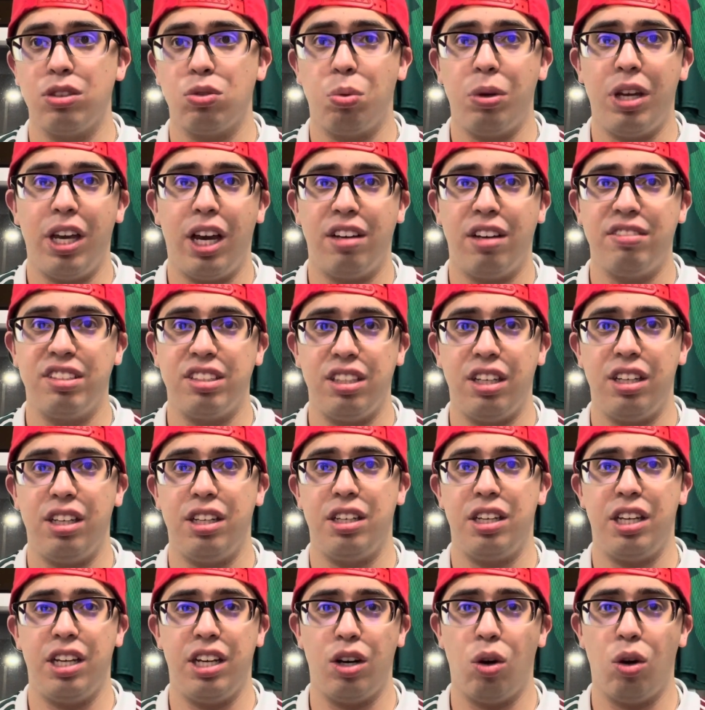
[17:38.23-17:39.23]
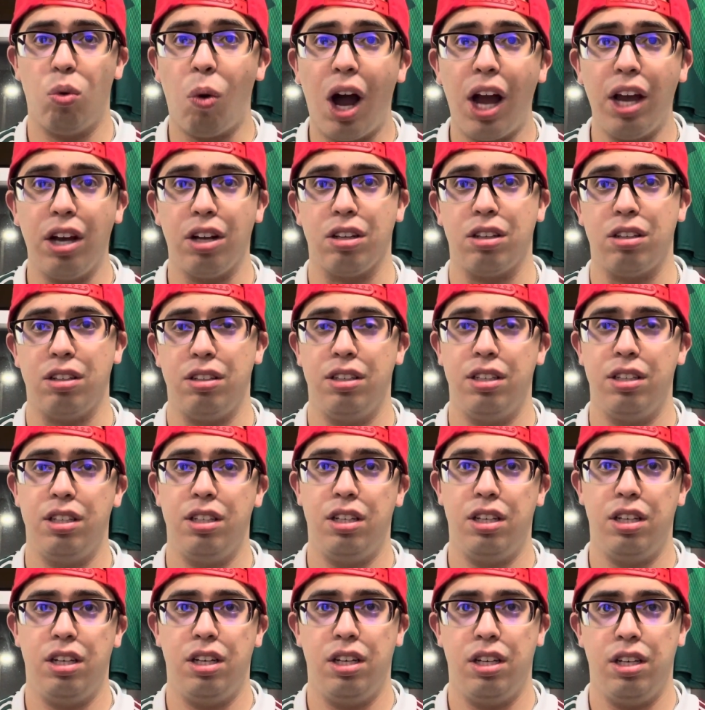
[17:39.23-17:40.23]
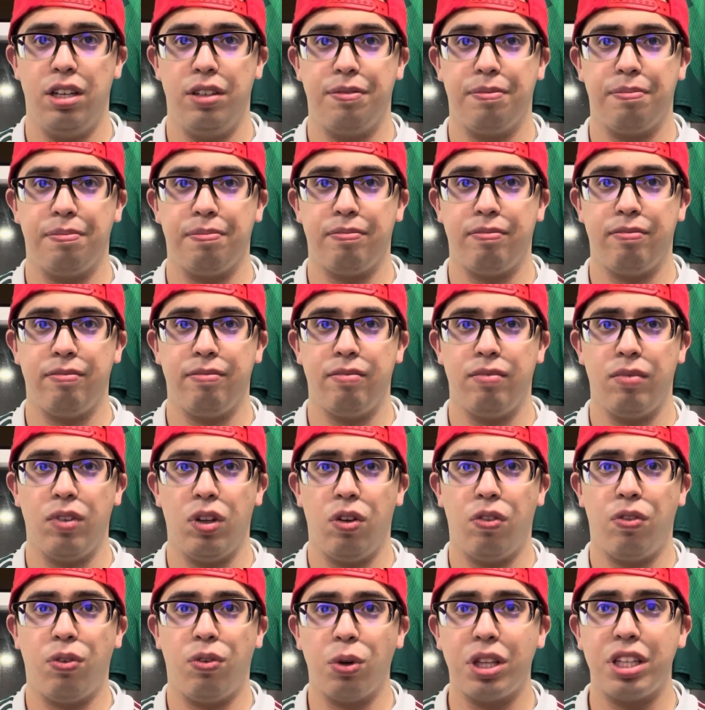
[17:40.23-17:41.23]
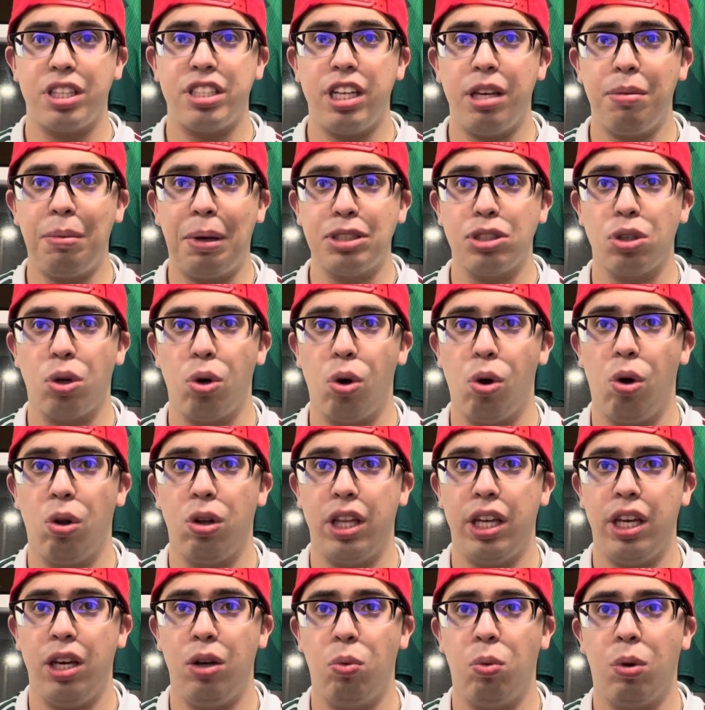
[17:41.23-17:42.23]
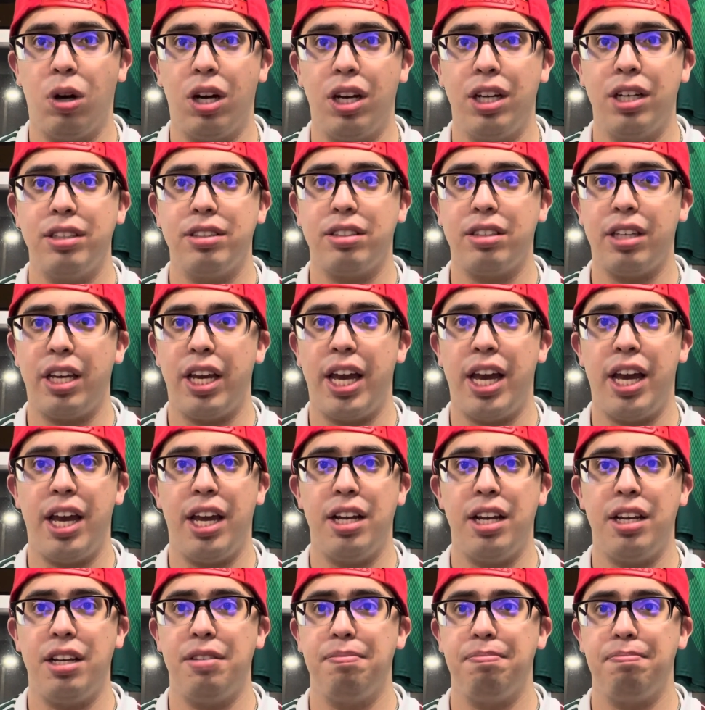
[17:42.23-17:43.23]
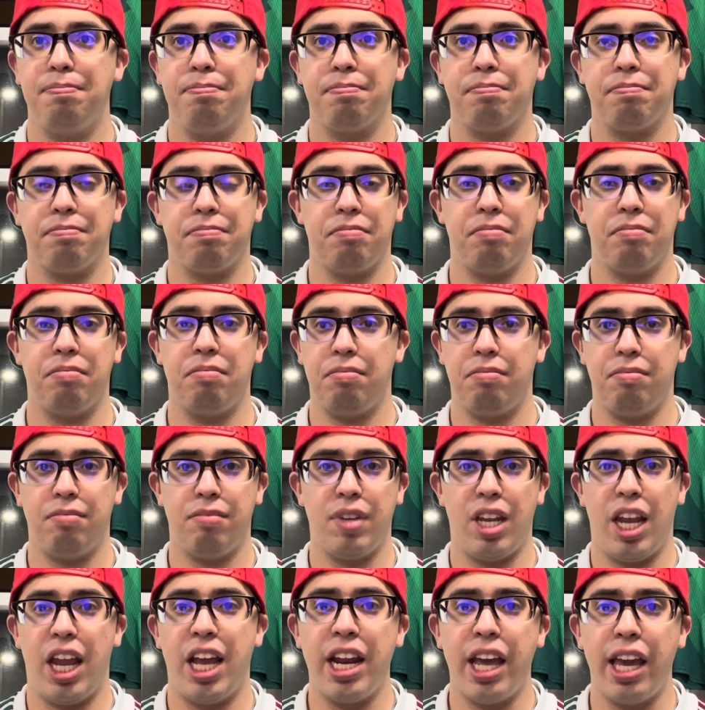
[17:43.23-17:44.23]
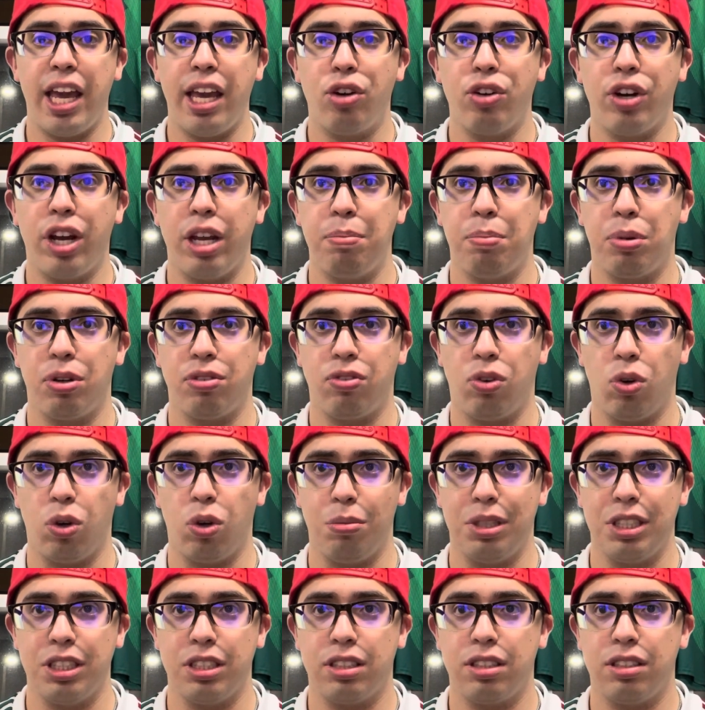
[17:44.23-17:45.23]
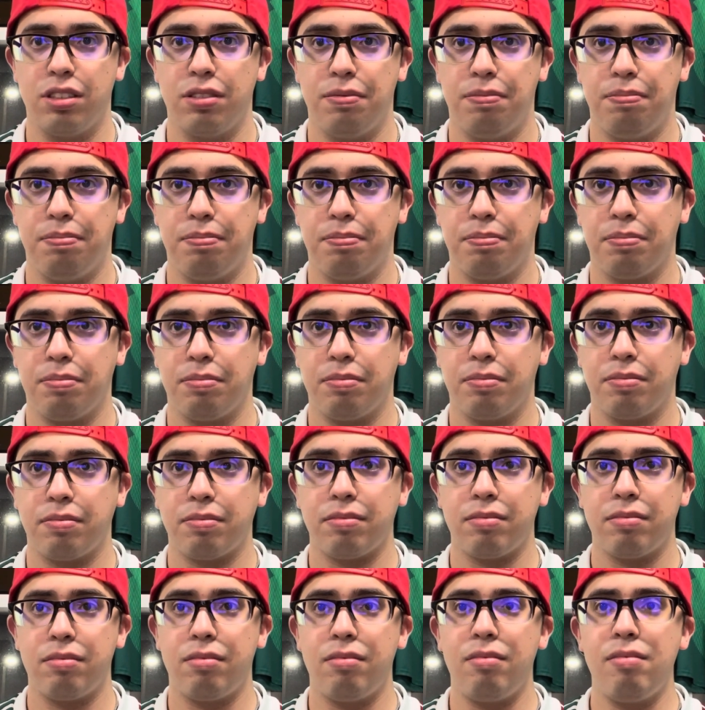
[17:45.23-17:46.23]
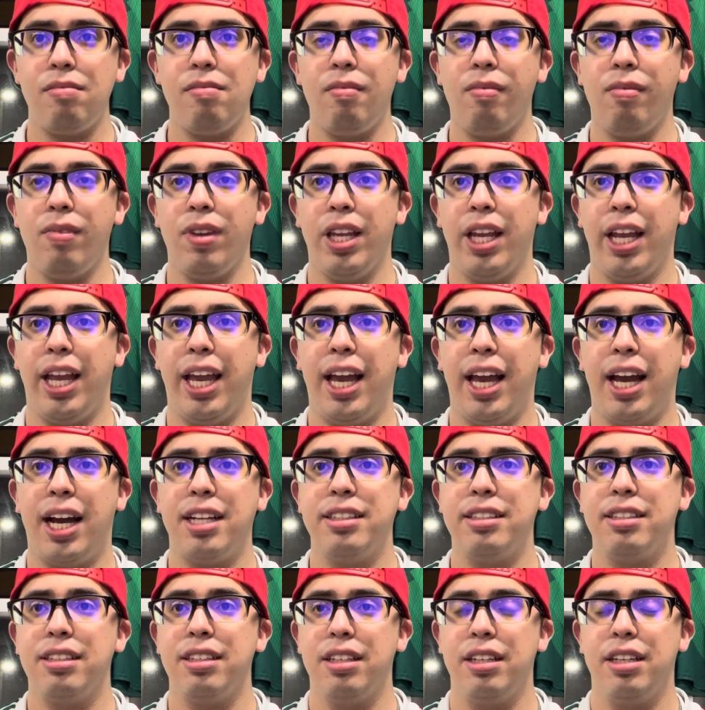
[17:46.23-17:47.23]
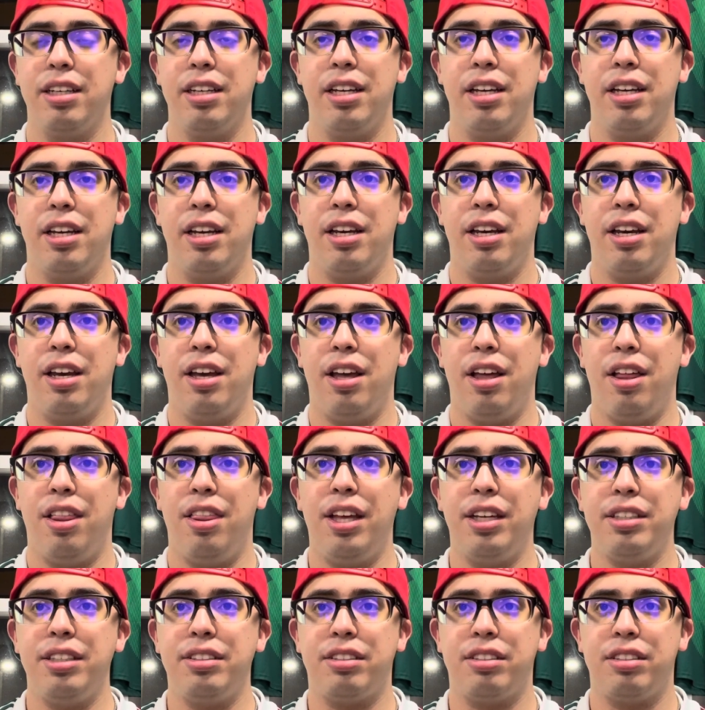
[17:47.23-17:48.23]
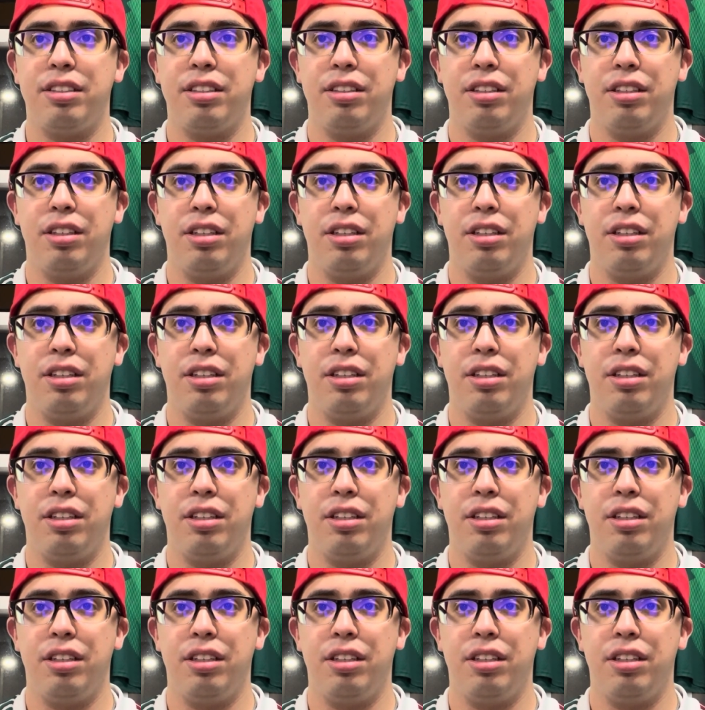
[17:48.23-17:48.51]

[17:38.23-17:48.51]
have seen in a while. For the team as a whole, it was an A-grade performance. And this